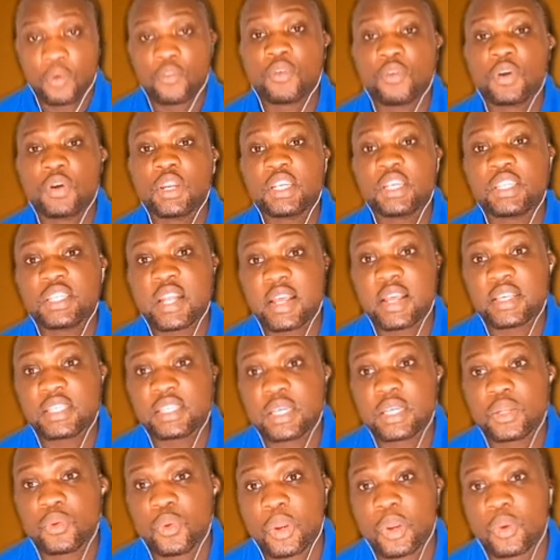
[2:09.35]
For this
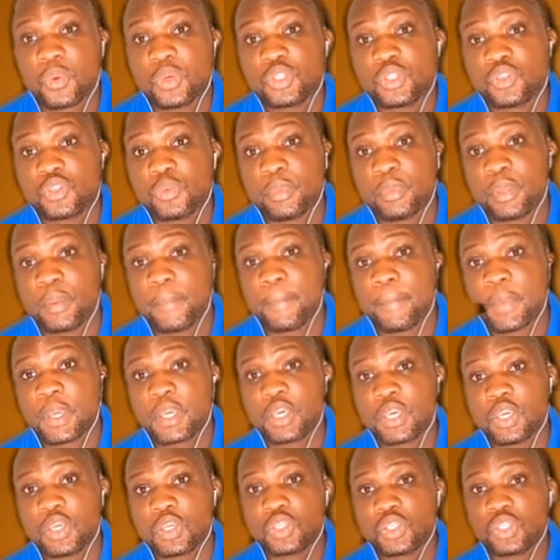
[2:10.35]
lesson, we're going to be
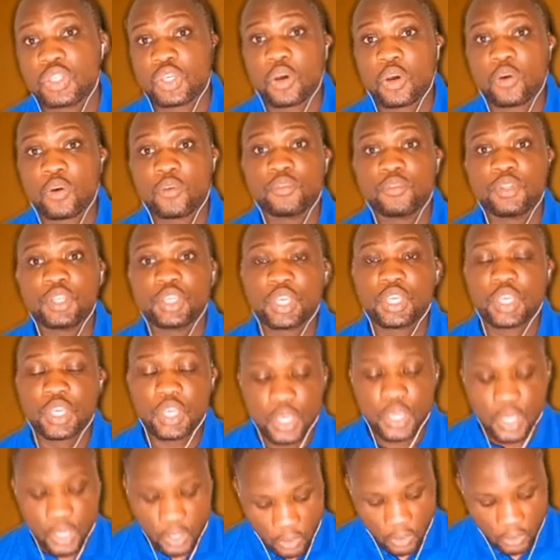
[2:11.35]
making use of the
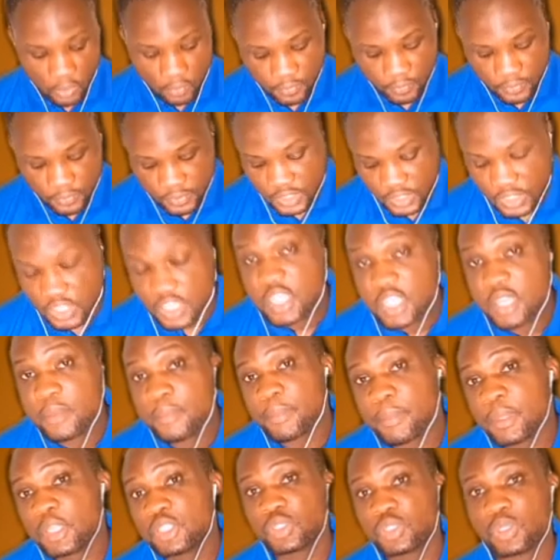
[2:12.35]
key of C
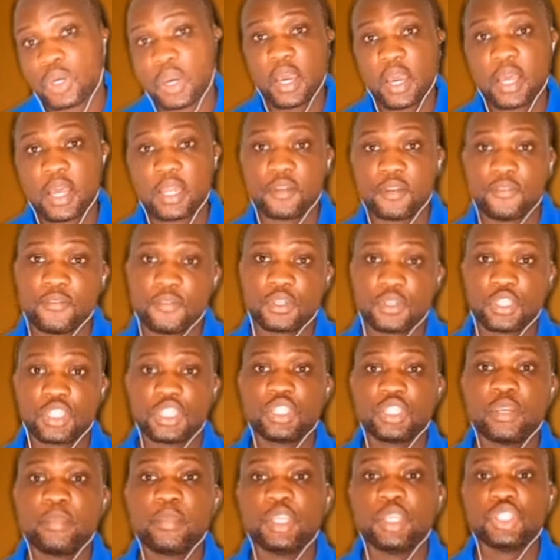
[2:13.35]
major, and for
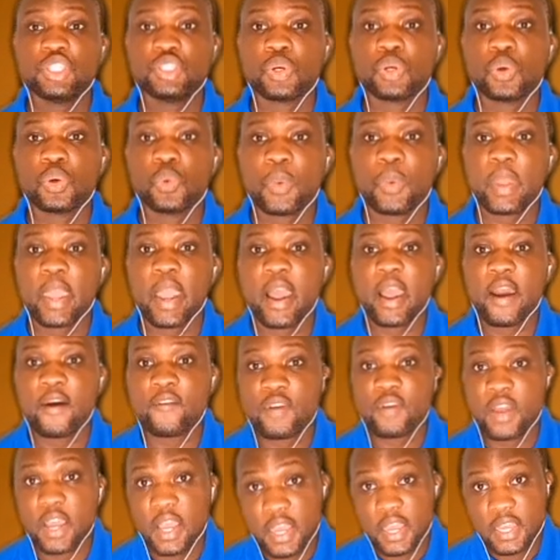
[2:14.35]
C major, we
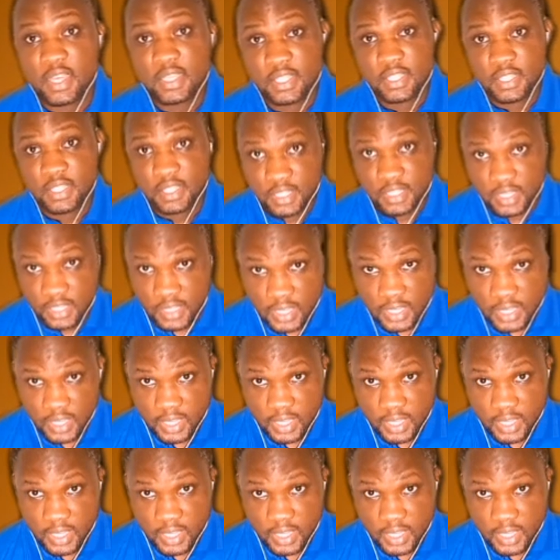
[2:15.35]
have C,